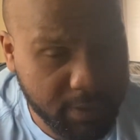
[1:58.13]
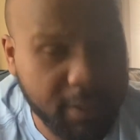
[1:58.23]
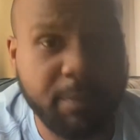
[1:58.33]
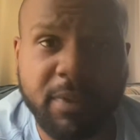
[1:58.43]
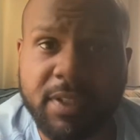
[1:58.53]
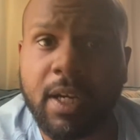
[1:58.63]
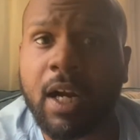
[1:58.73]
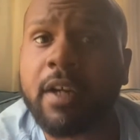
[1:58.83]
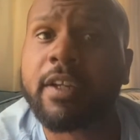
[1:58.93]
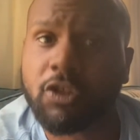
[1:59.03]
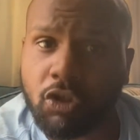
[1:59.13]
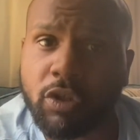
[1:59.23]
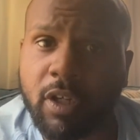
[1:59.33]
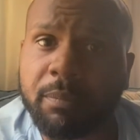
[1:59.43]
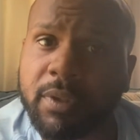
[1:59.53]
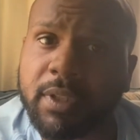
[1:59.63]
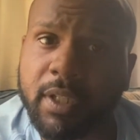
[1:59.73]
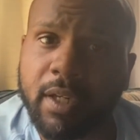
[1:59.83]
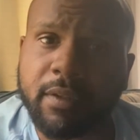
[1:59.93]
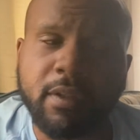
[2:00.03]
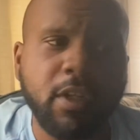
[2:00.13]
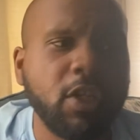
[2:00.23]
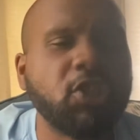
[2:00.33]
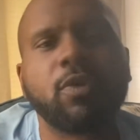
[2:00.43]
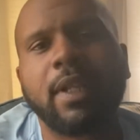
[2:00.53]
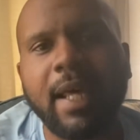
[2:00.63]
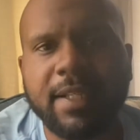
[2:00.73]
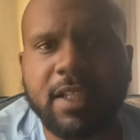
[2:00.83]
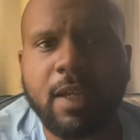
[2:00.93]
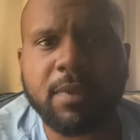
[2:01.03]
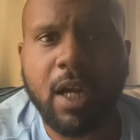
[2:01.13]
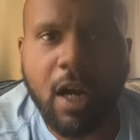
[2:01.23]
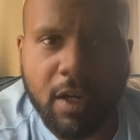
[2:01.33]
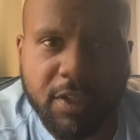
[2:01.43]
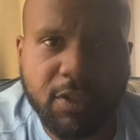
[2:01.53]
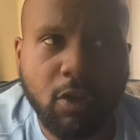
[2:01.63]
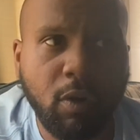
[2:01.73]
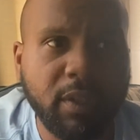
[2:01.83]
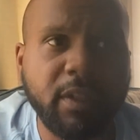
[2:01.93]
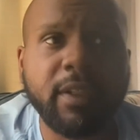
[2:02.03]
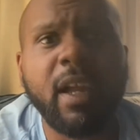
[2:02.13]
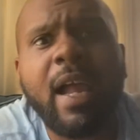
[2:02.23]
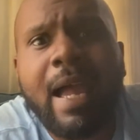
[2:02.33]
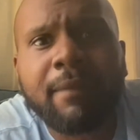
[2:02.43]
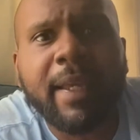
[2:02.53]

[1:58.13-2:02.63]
piece of art that you're trying to put together. So a lot of times our artists will go out there, they'll have like